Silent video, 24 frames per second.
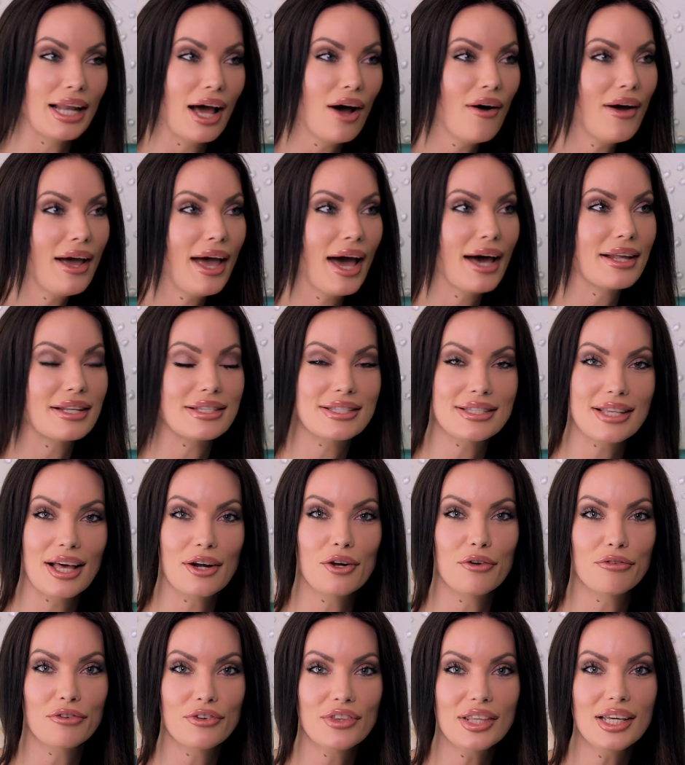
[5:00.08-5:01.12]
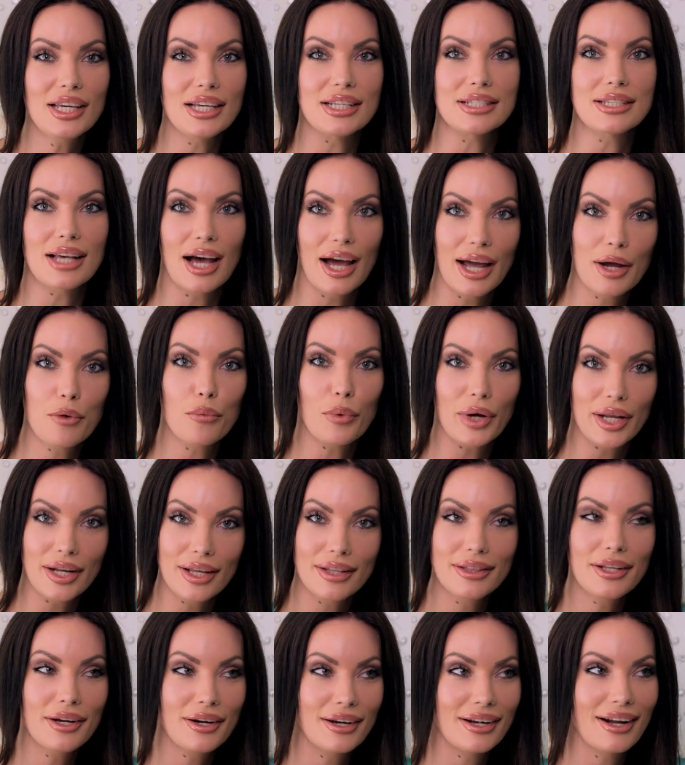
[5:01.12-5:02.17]
Now I had to settle for this. I went
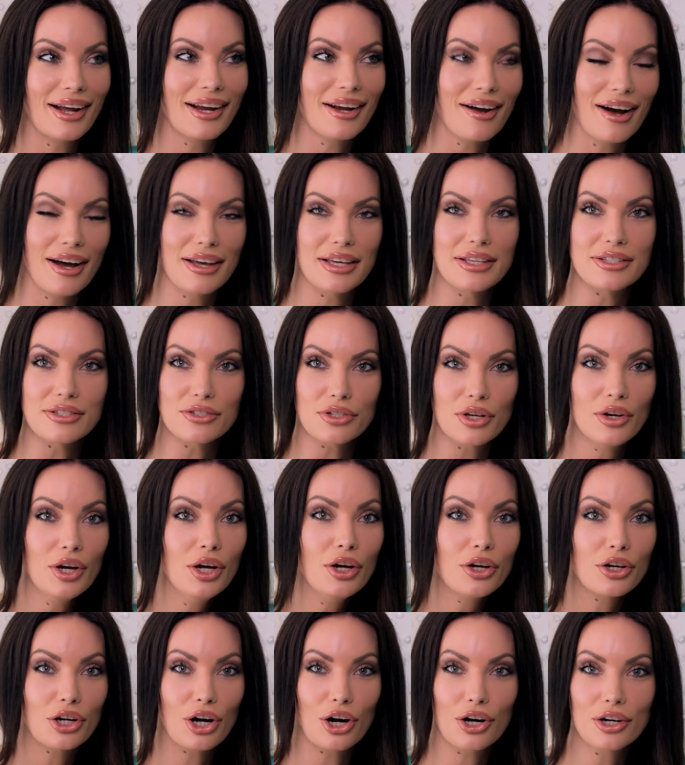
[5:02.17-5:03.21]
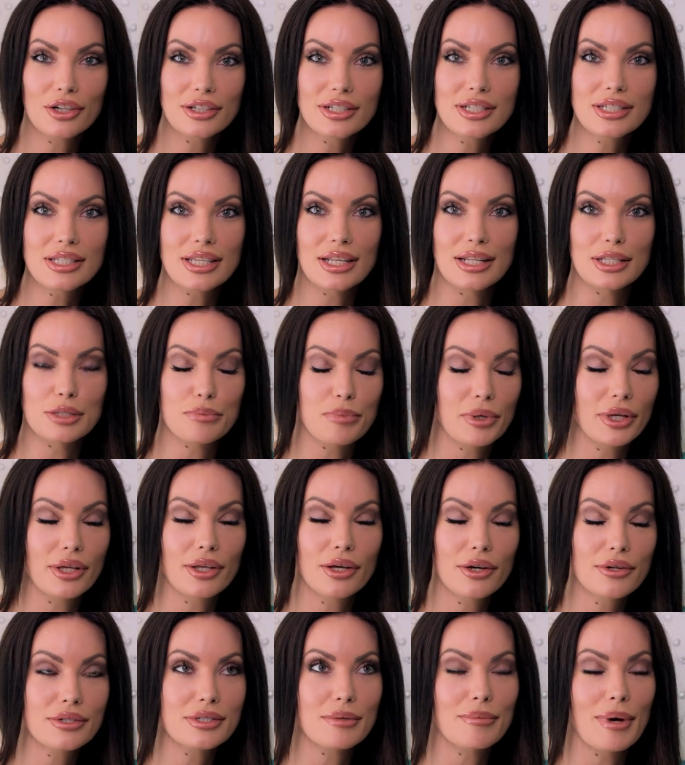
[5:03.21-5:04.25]
in there and I got his curtains and his pillows,